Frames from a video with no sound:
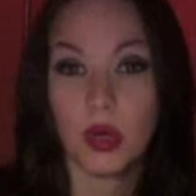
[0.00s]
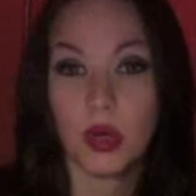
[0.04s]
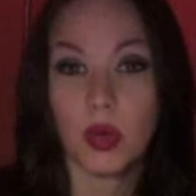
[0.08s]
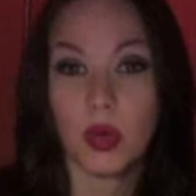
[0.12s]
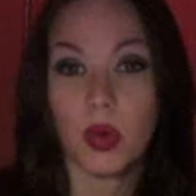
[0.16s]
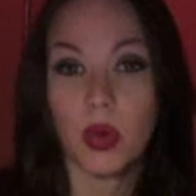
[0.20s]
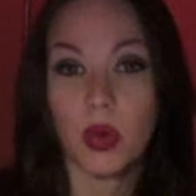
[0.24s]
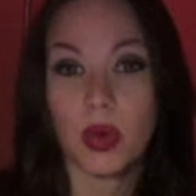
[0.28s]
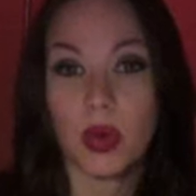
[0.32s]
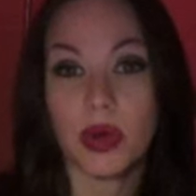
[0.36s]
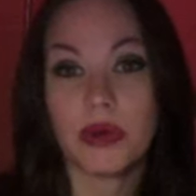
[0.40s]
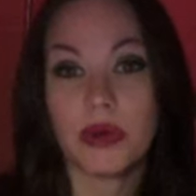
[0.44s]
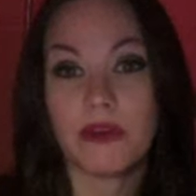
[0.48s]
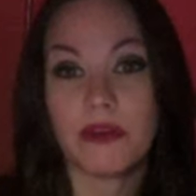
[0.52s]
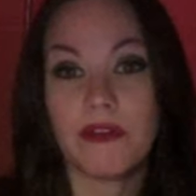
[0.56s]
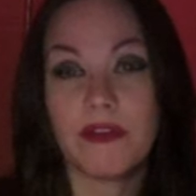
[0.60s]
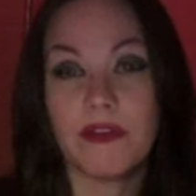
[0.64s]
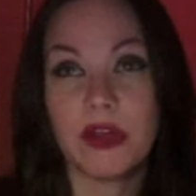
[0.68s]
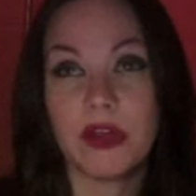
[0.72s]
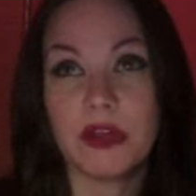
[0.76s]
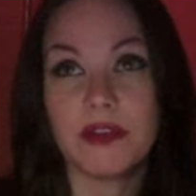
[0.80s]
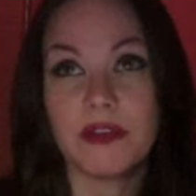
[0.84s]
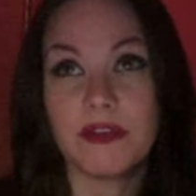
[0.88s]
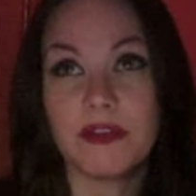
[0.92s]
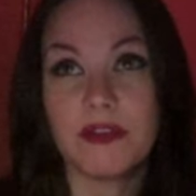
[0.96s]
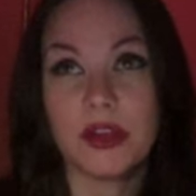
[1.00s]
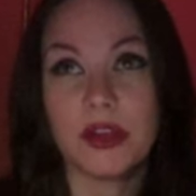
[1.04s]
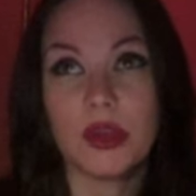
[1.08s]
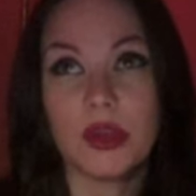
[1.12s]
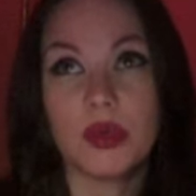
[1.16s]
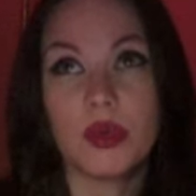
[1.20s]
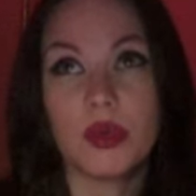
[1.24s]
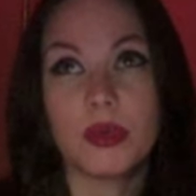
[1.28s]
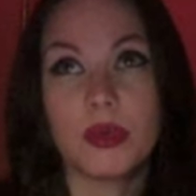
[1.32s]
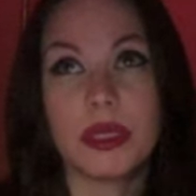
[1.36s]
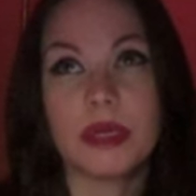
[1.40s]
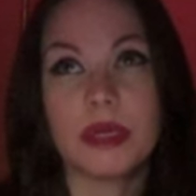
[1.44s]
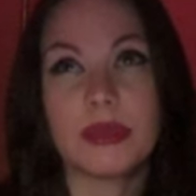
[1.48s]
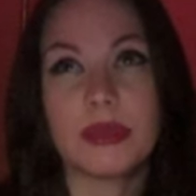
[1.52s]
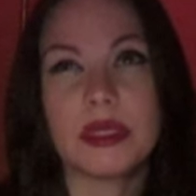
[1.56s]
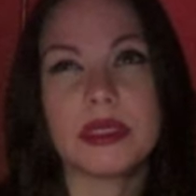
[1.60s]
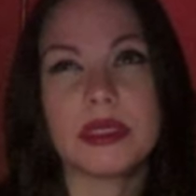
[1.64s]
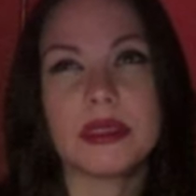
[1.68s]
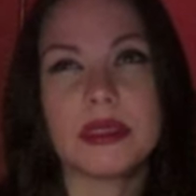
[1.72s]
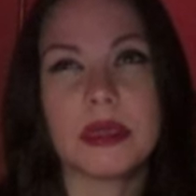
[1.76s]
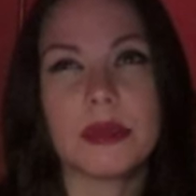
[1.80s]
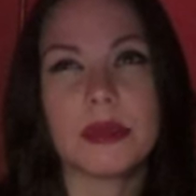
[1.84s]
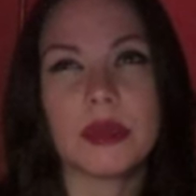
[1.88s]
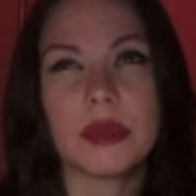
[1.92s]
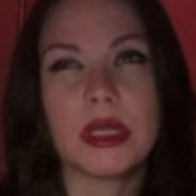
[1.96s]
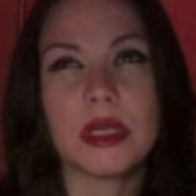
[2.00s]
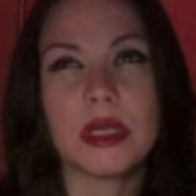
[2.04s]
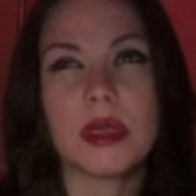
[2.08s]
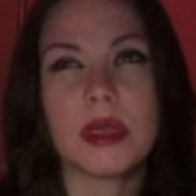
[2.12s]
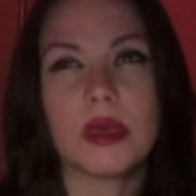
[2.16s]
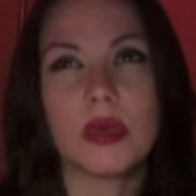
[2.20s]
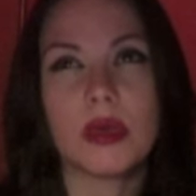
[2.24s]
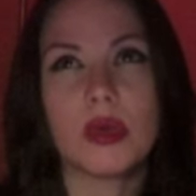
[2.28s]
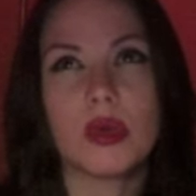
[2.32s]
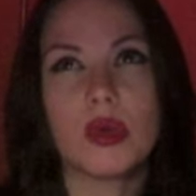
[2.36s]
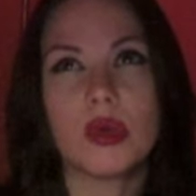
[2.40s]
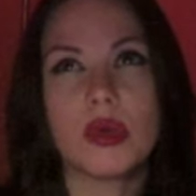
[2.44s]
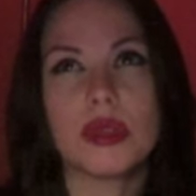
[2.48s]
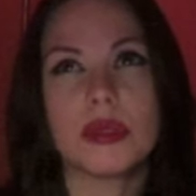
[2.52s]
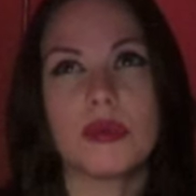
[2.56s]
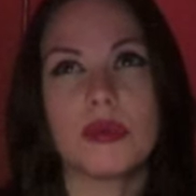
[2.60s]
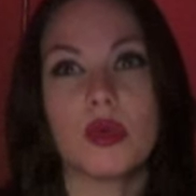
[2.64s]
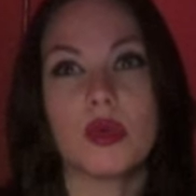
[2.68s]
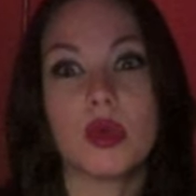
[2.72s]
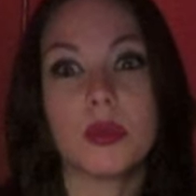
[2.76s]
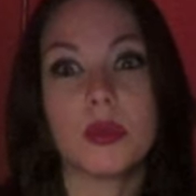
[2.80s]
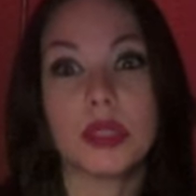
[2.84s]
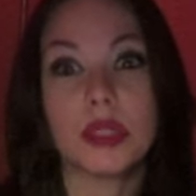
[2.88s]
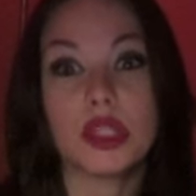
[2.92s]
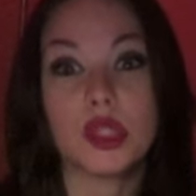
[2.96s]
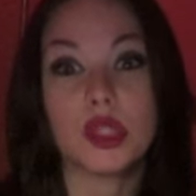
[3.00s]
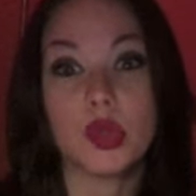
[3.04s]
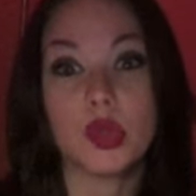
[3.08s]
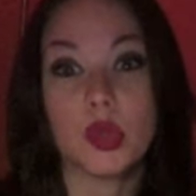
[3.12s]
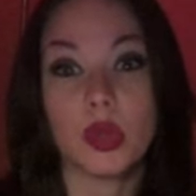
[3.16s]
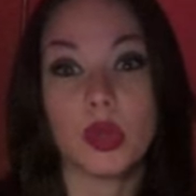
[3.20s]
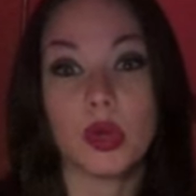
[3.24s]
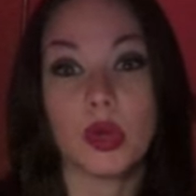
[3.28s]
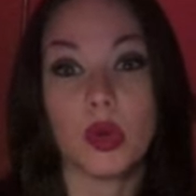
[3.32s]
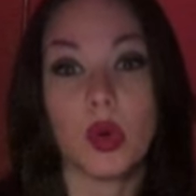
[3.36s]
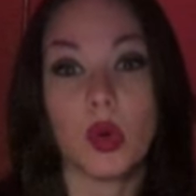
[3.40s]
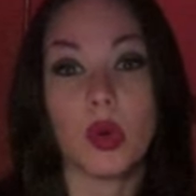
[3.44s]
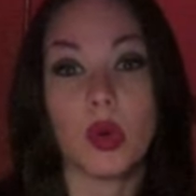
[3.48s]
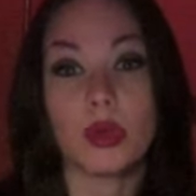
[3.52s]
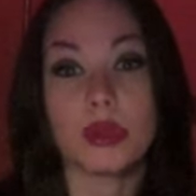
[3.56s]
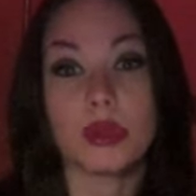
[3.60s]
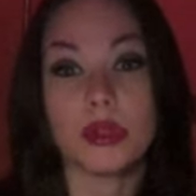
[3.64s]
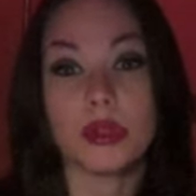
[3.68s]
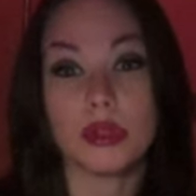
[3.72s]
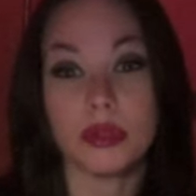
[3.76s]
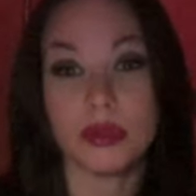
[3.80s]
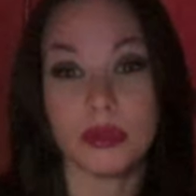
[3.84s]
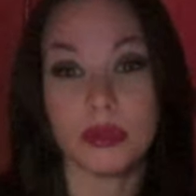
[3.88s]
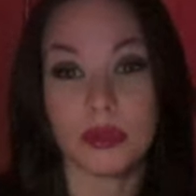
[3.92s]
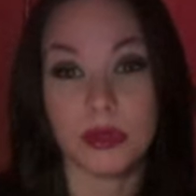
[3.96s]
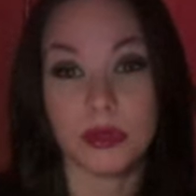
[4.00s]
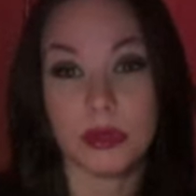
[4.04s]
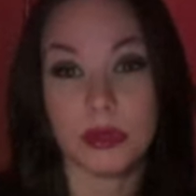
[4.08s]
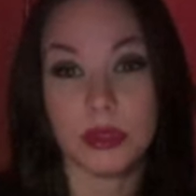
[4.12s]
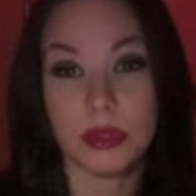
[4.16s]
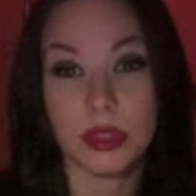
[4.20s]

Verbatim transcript: or fun for you may be somebody who's more mature or older.